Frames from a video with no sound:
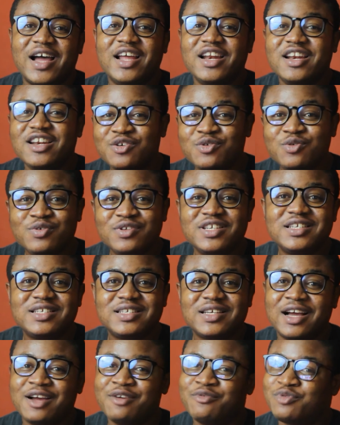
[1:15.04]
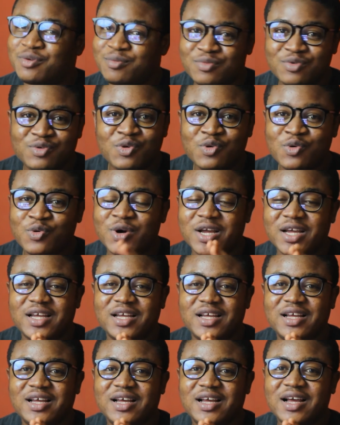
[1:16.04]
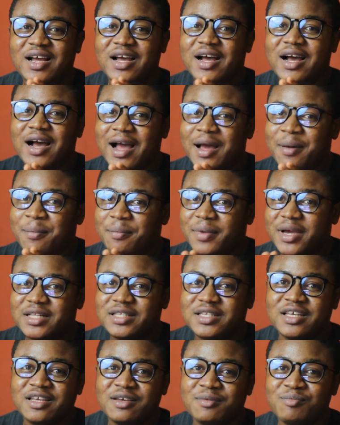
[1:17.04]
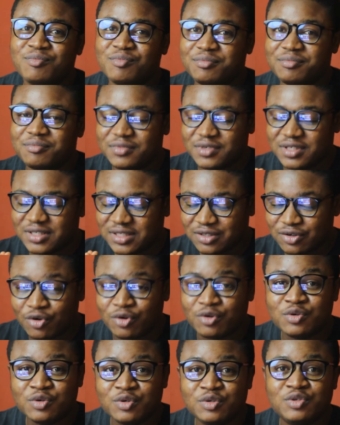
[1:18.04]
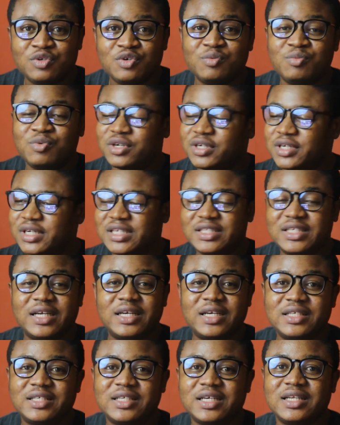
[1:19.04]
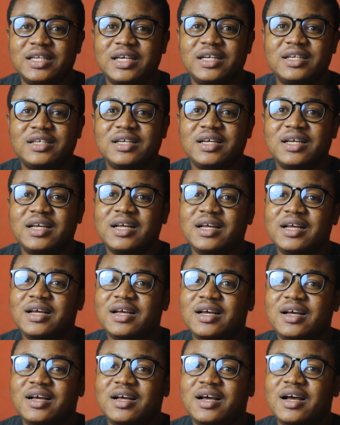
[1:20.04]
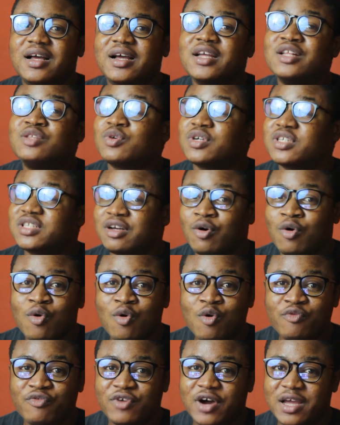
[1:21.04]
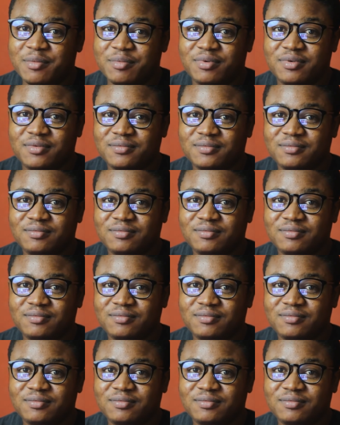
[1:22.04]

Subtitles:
I knew this guy from nowhere. I met him on YouTube, on the internet, and then it was a whole vibe.